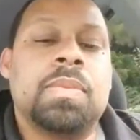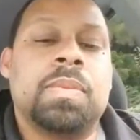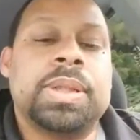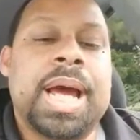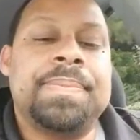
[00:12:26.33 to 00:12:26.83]

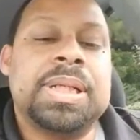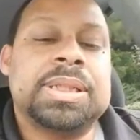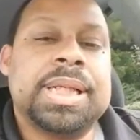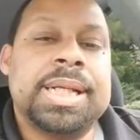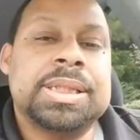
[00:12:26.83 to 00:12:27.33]
with that being
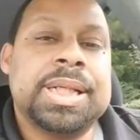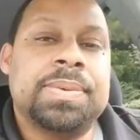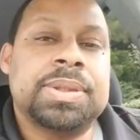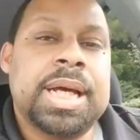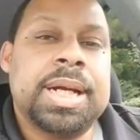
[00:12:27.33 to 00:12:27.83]
said, this is
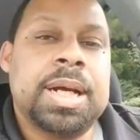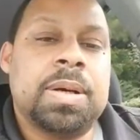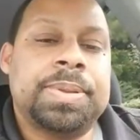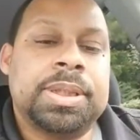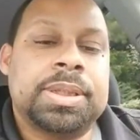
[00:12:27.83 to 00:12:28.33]
Edward signing
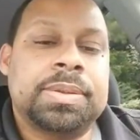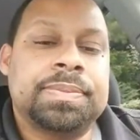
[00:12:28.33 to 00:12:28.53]
out. Peace.